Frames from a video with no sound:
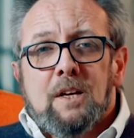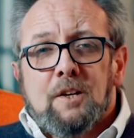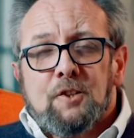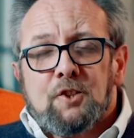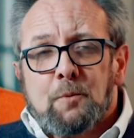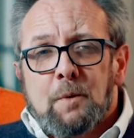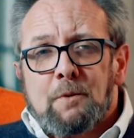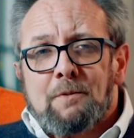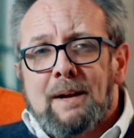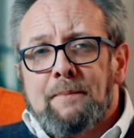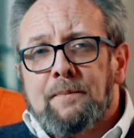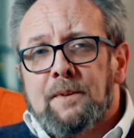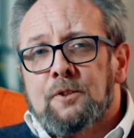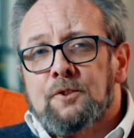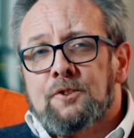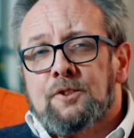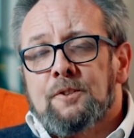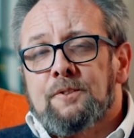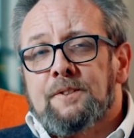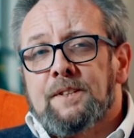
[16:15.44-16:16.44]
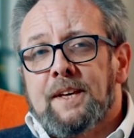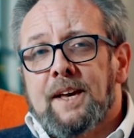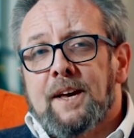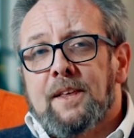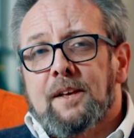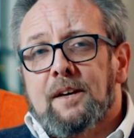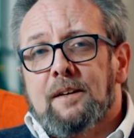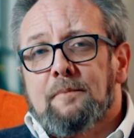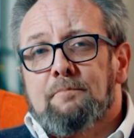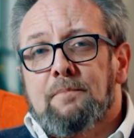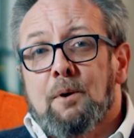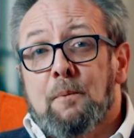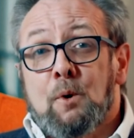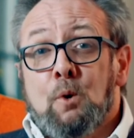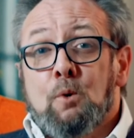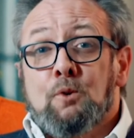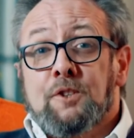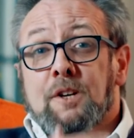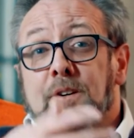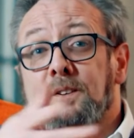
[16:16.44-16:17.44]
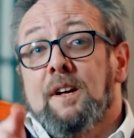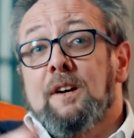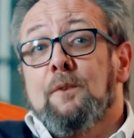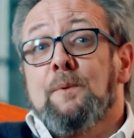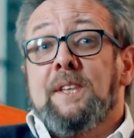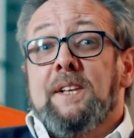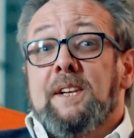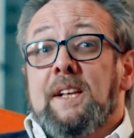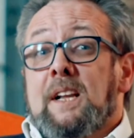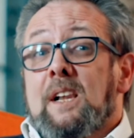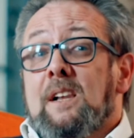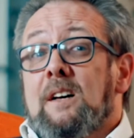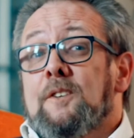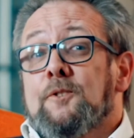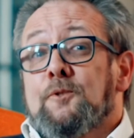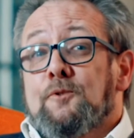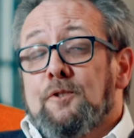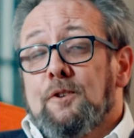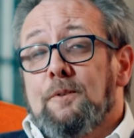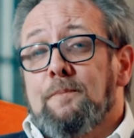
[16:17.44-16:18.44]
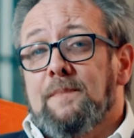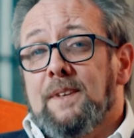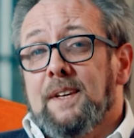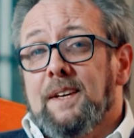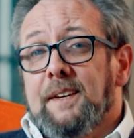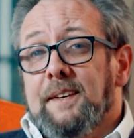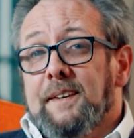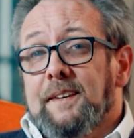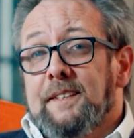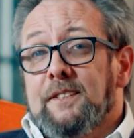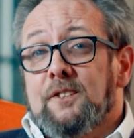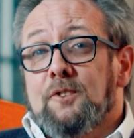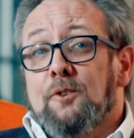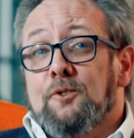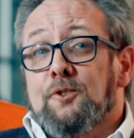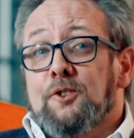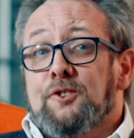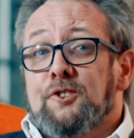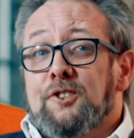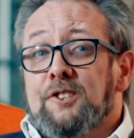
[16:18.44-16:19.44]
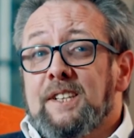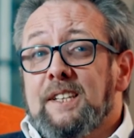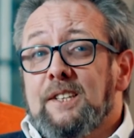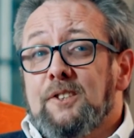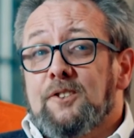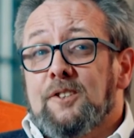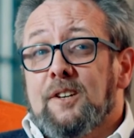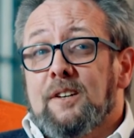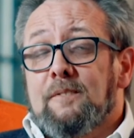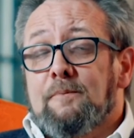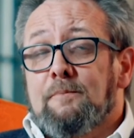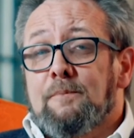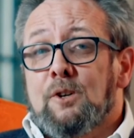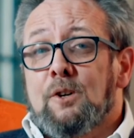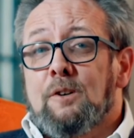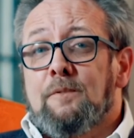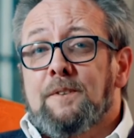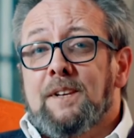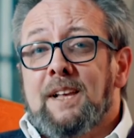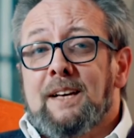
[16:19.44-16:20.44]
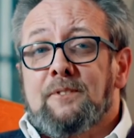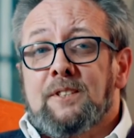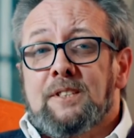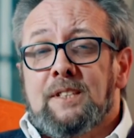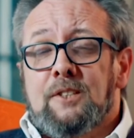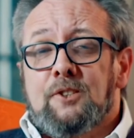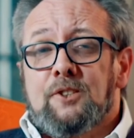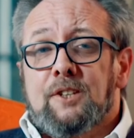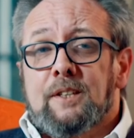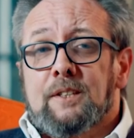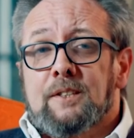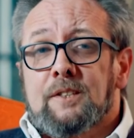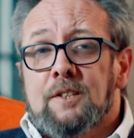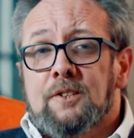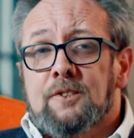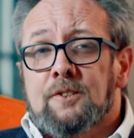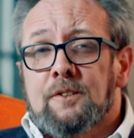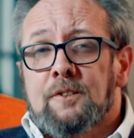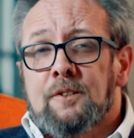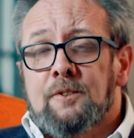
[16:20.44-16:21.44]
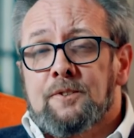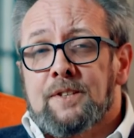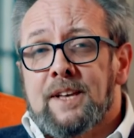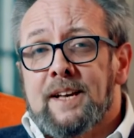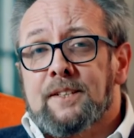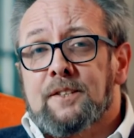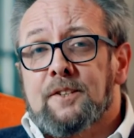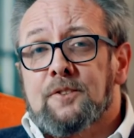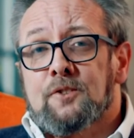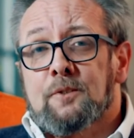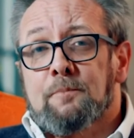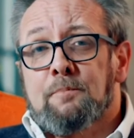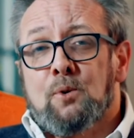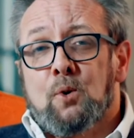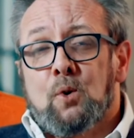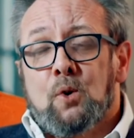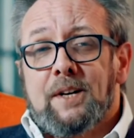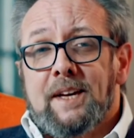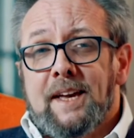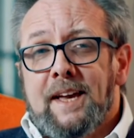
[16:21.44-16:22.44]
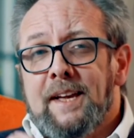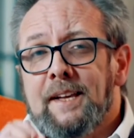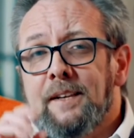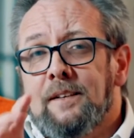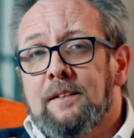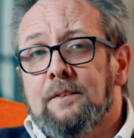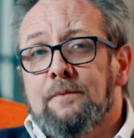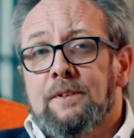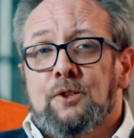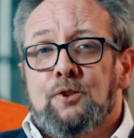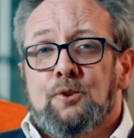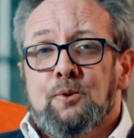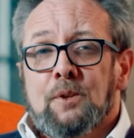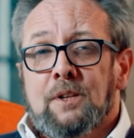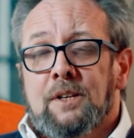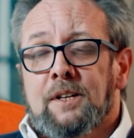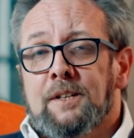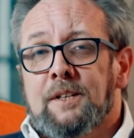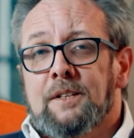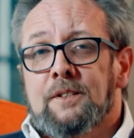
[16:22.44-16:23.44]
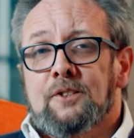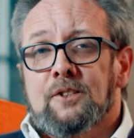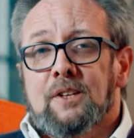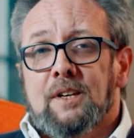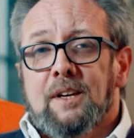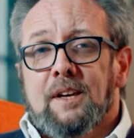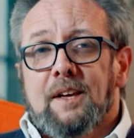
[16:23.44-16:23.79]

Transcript: So we wrap those two together. But we also know within a classroom, it's not just a teacher. We often have a teaching assistant who's there to support individual learners.